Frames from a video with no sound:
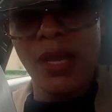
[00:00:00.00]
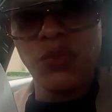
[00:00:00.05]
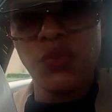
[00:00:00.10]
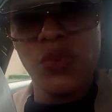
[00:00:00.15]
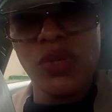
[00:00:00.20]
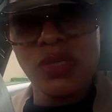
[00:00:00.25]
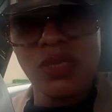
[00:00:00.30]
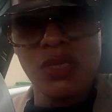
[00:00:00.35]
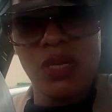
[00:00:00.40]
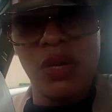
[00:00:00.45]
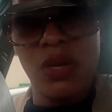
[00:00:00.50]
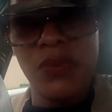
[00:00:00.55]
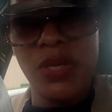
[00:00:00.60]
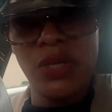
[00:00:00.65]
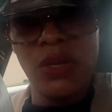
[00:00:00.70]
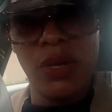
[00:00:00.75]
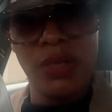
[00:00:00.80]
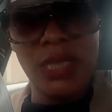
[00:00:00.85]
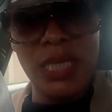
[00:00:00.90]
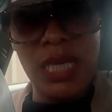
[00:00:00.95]
What's going
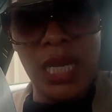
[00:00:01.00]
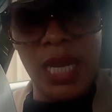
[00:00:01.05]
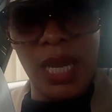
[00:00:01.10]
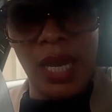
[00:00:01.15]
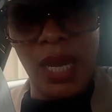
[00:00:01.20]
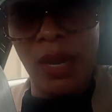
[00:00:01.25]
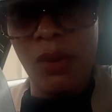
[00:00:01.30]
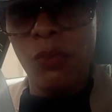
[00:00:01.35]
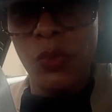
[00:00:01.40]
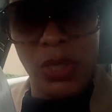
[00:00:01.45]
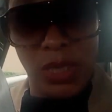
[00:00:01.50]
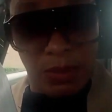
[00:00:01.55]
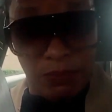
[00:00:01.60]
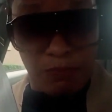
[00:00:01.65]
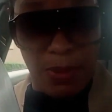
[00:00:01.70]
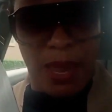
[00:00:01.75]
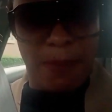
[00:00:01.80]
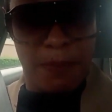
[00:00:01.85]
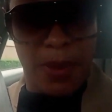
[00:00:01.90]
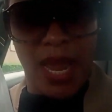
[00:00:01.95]
on here?
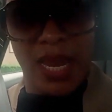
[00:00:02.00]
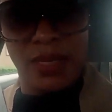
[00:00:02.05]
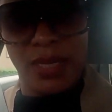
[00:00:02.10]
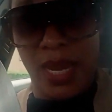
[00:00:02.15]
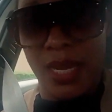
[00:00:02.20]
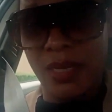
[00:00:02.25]
Within my mind